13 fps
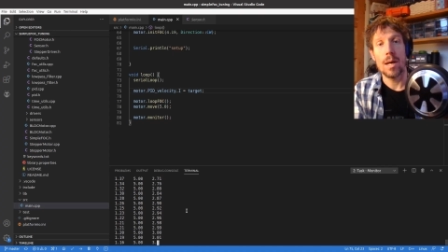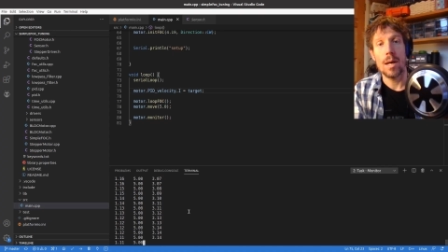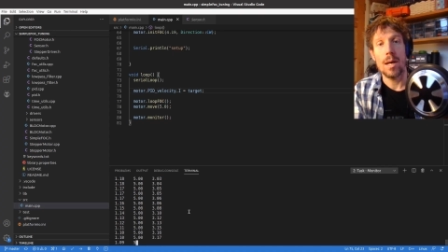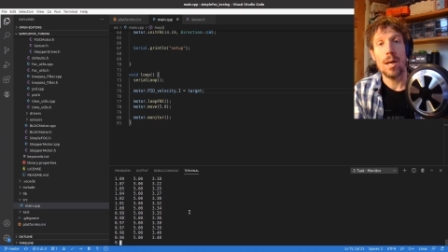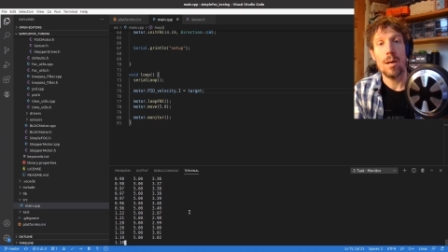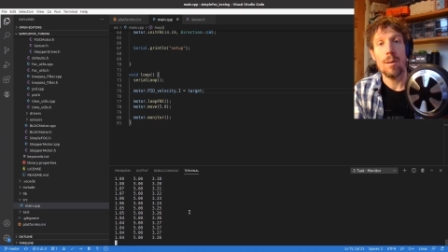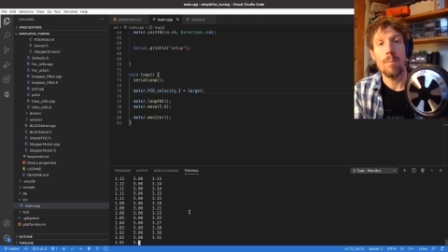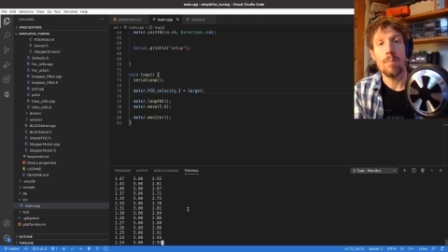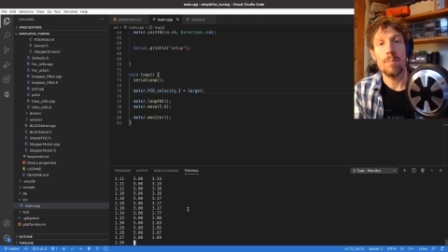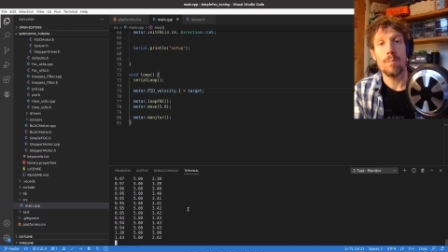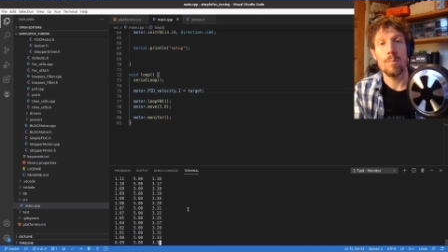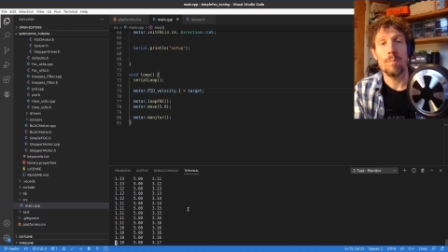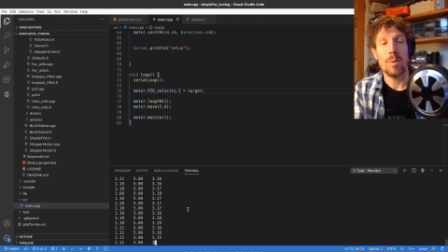um,
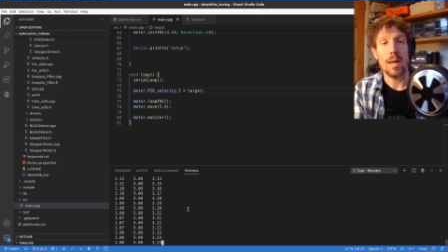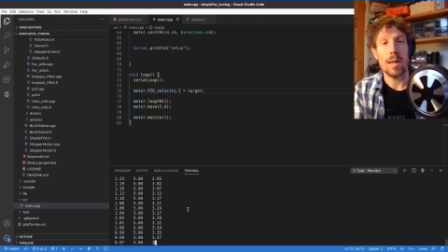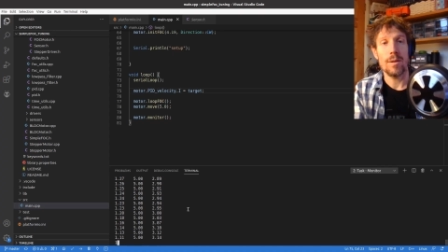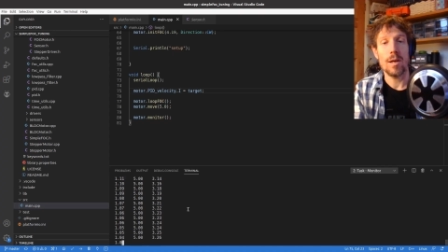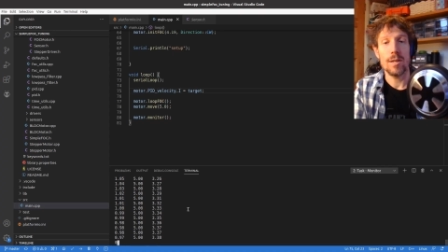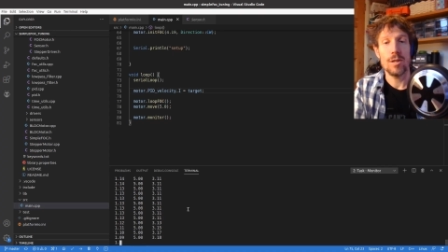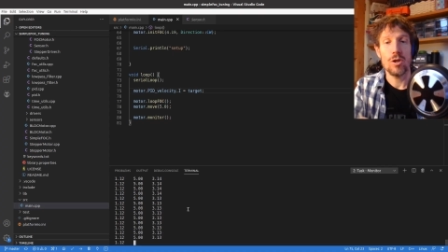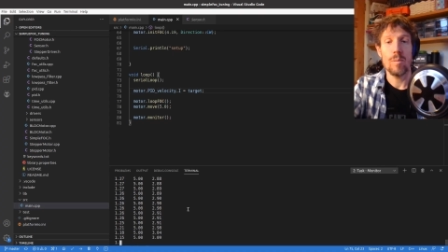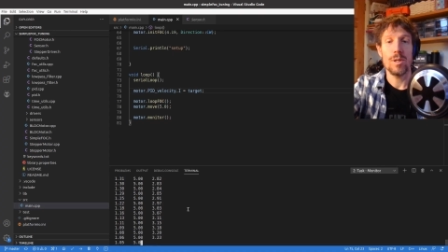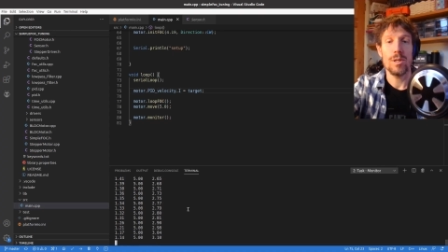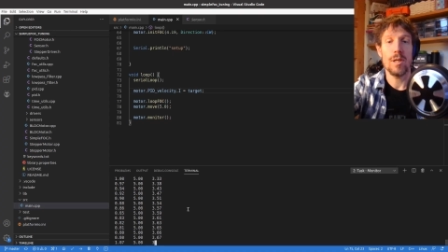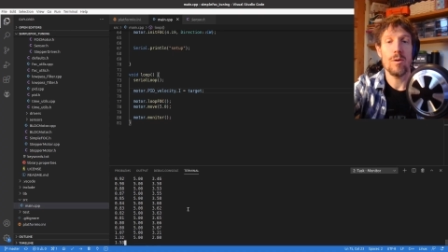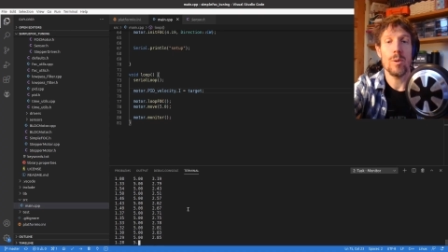but the i term is
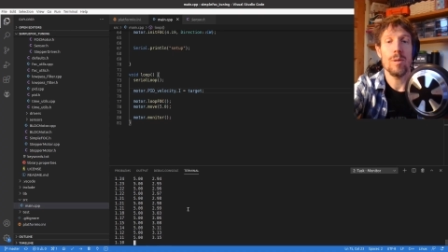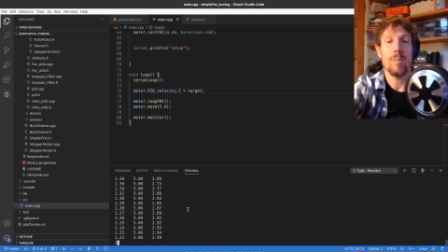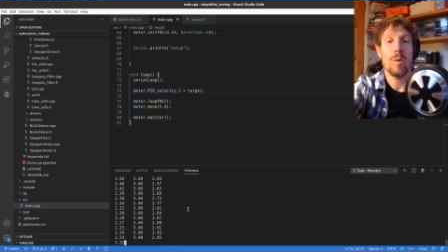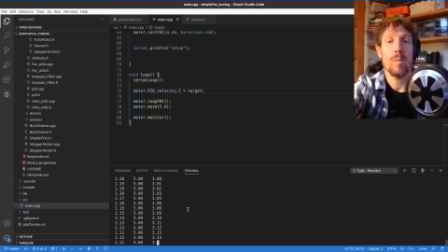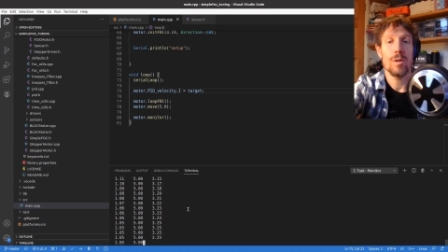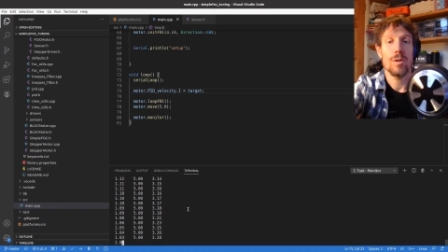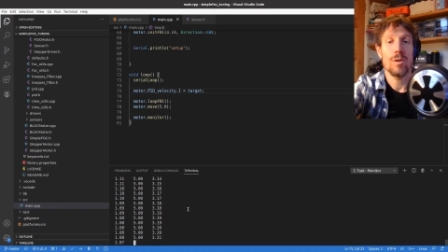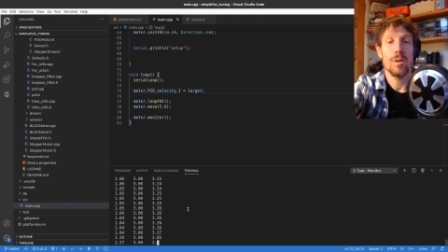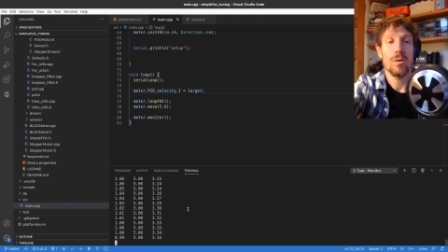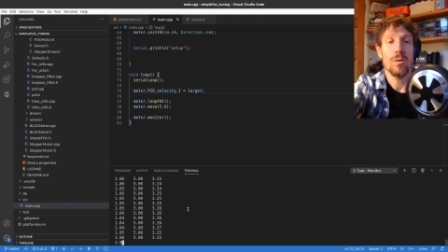zero at the moment so it's not